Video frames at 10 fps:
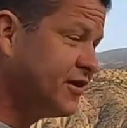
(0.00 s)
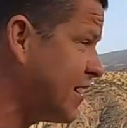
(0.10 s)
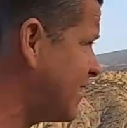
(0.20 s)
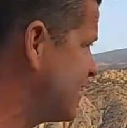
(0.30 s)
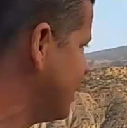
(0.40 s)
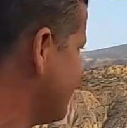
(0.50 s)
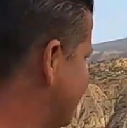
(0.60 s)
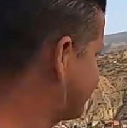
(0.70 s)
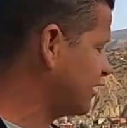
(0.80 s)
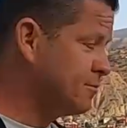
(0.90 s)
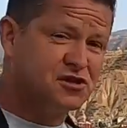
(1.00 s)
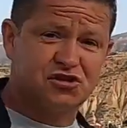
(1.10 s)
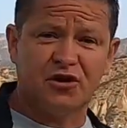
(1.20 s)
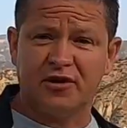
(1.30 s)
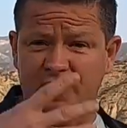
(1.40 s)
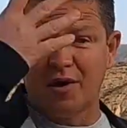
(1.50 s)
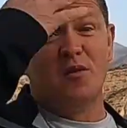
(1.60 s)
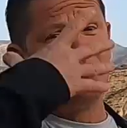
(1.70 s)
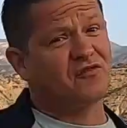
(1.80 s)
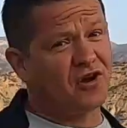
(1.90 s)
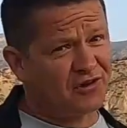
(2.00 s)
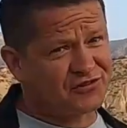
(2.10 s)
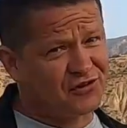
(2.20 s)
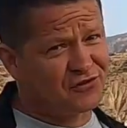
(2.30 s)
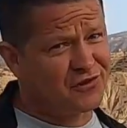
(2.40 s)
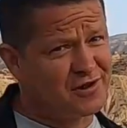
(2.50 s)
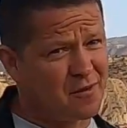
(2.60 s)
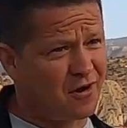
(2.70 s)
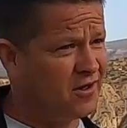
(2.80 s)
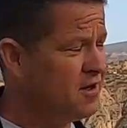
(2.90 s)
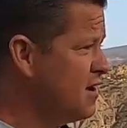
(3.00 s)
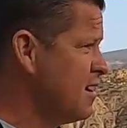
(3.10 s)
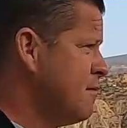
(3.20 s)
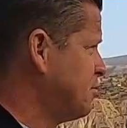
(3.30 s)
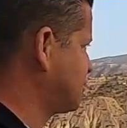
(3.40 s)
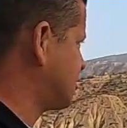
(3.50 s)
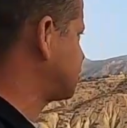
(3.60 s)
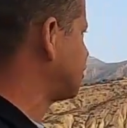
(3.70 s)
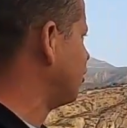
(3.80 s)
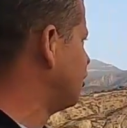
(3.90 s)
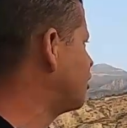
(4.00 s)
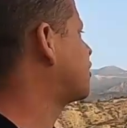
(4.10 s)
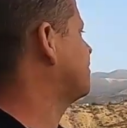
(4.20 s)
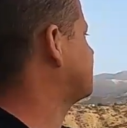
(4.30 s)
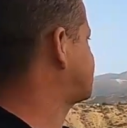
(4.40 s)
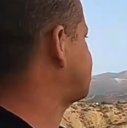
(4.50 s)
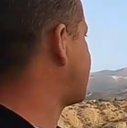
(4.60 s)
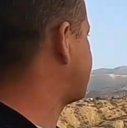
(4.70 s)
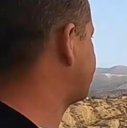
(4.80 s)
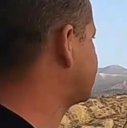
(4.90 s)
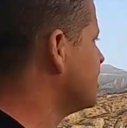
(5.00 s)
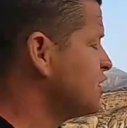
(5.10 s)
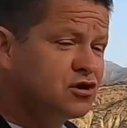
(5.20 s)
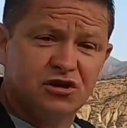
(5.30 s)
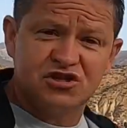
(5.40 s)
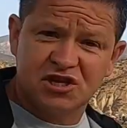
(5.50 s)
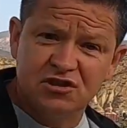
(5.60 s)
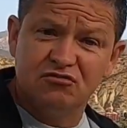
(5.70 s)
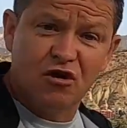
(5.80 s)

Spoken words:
today is going to be stunning. We've got our sun cream on, but just look at this surrounding. You can see the